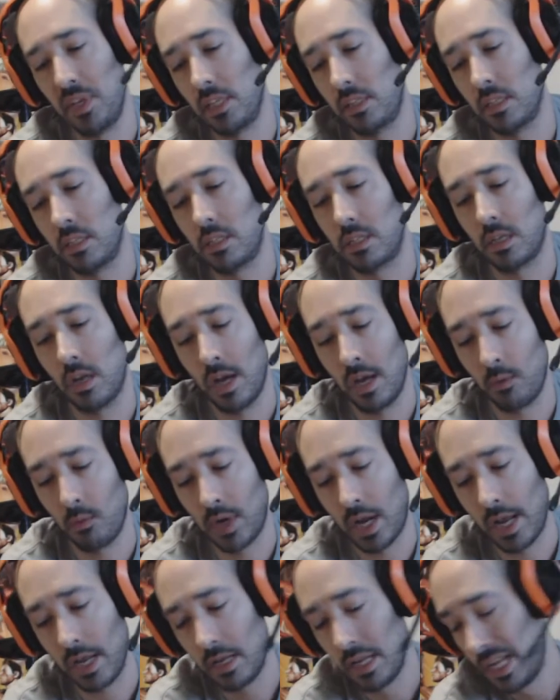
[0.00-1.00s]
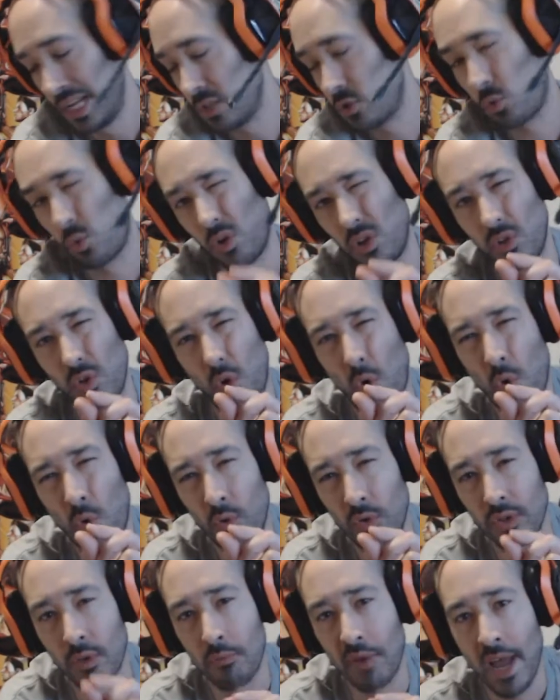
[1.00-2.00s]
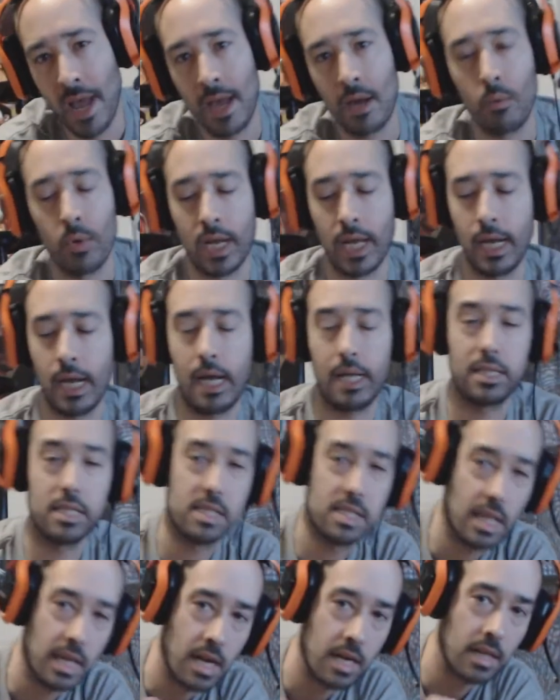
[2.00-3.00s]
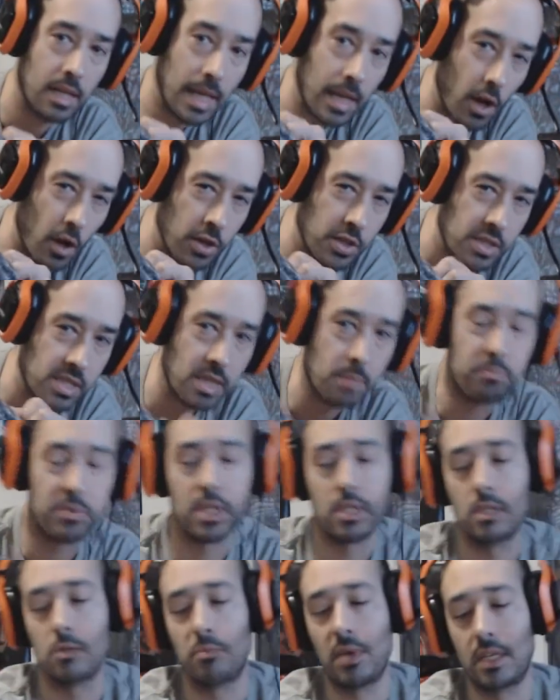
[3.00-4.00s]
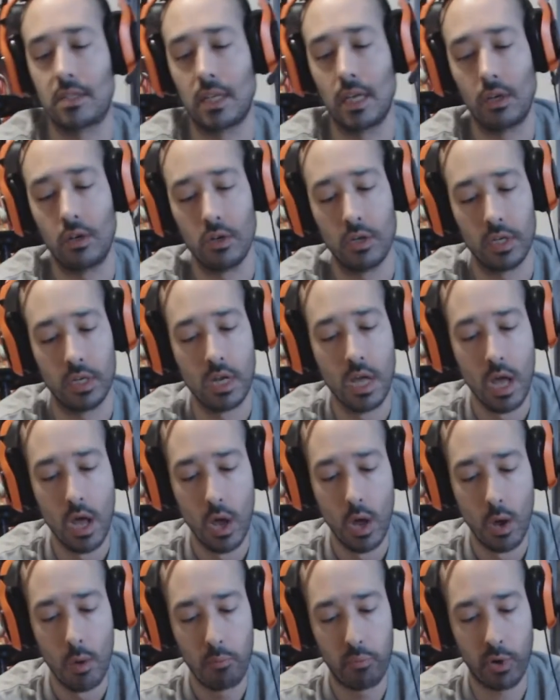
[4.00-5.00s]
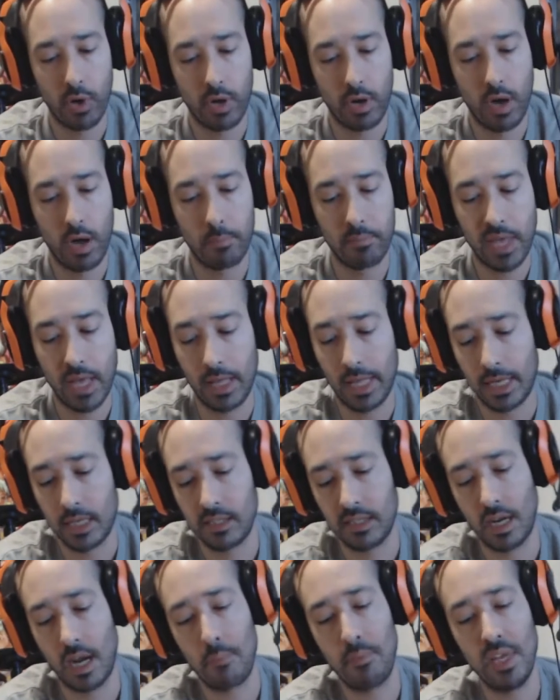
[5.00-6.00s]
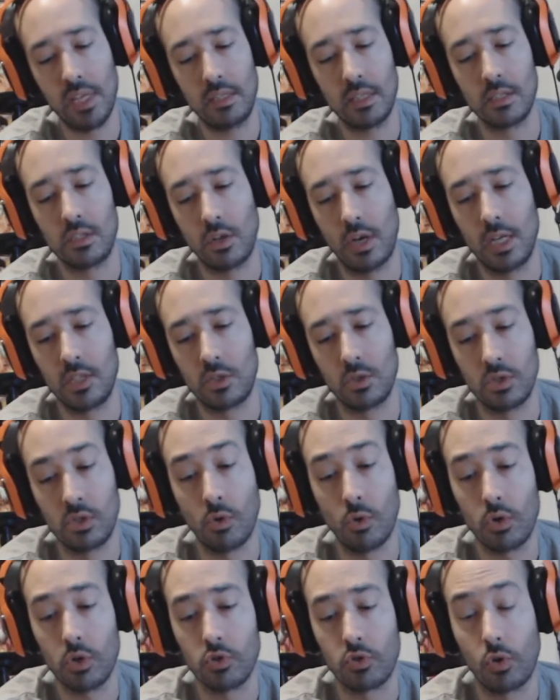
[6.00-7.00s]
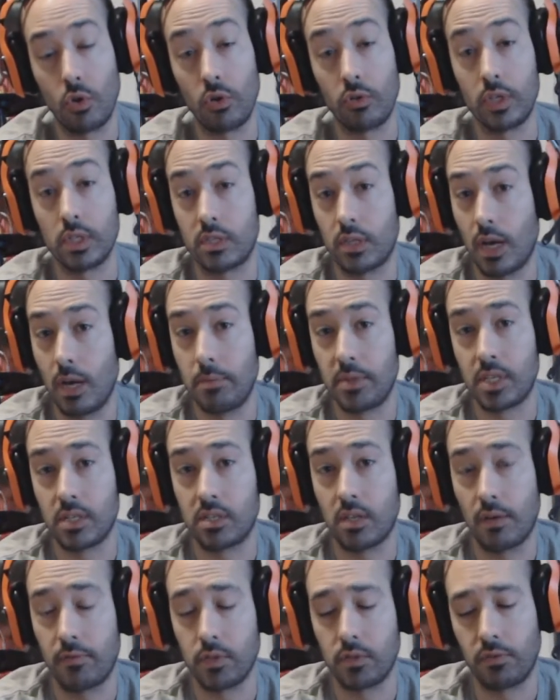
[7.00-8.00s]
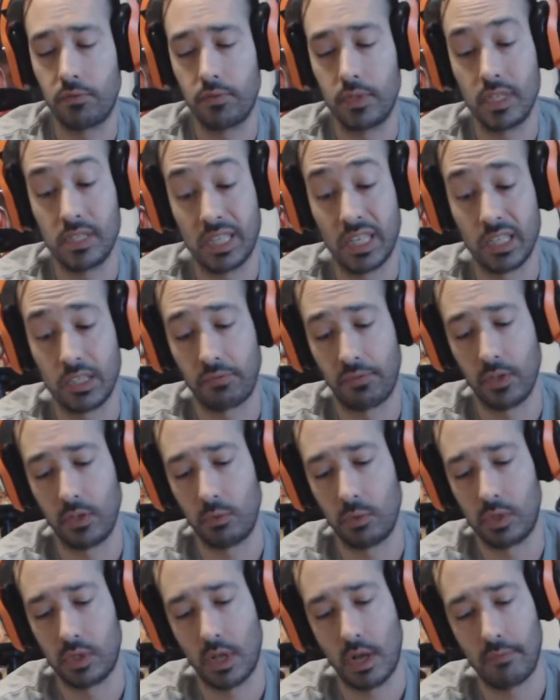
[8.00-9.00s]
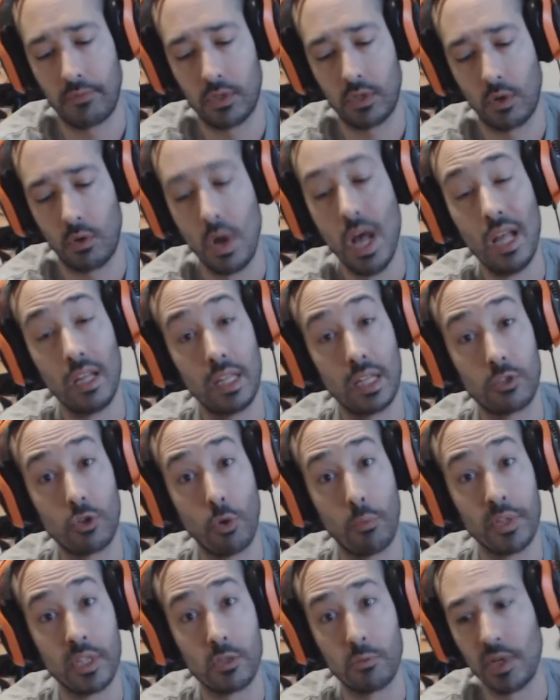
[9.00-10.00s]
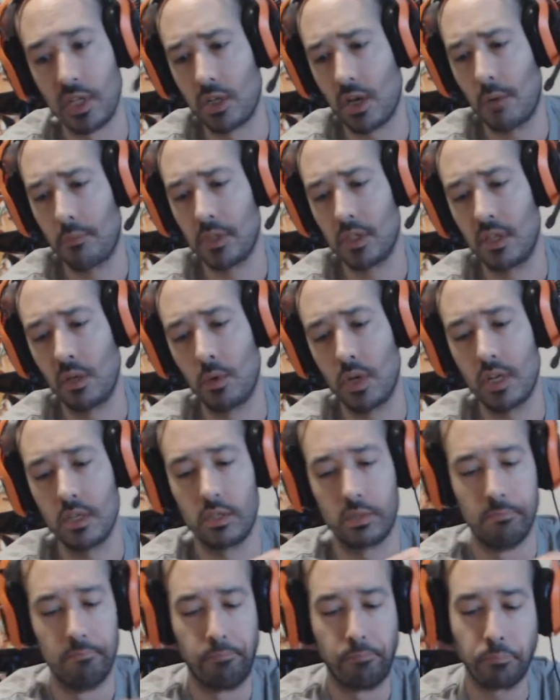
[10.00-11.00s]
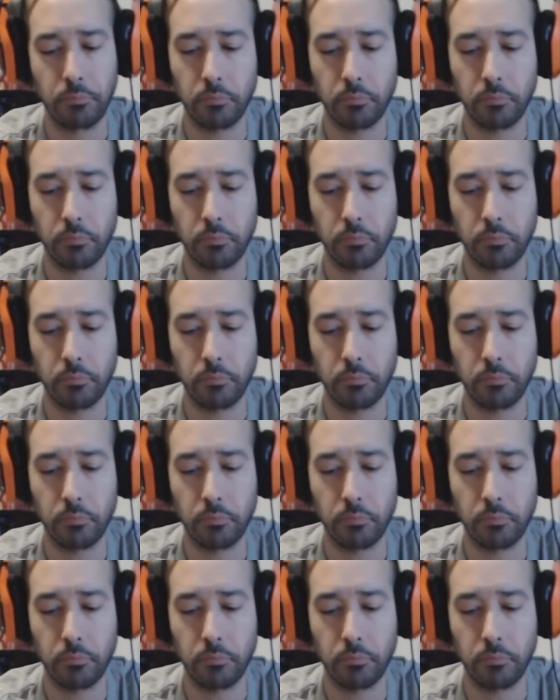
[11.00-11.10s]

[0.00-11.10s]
peeked inside when I tore a little hole in the bag when I got this. I kind of like unzipped this as best I could. But um, yeah, like I said, I peeked inside, so there's no controller inside, but this stuff is this thing is filled with stuff. So let's open this bitch up and see what it is.